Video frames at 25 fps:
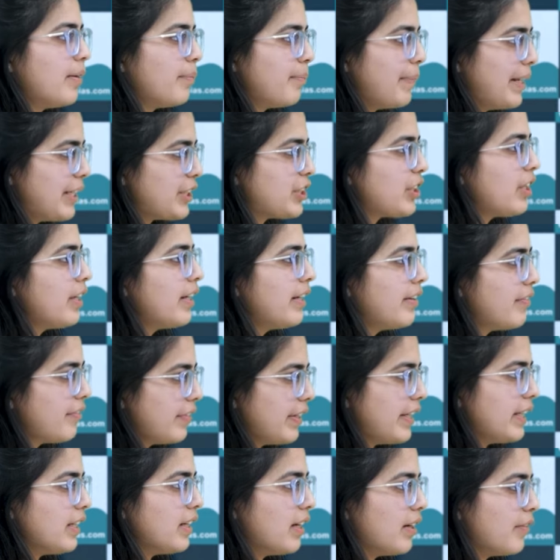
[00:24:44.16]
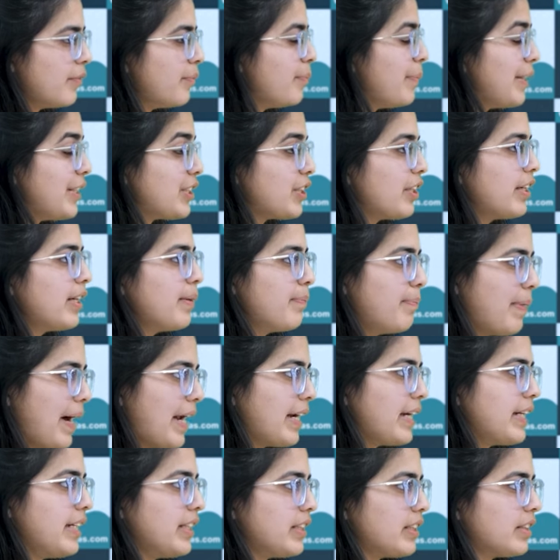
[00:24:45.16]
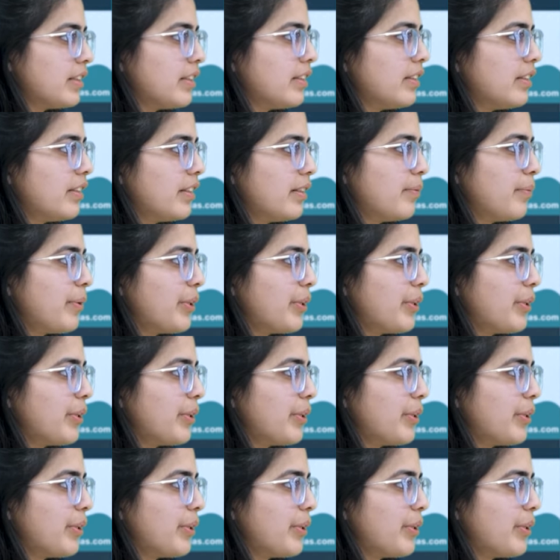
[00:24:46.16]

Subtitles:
Majorly paddy, sir,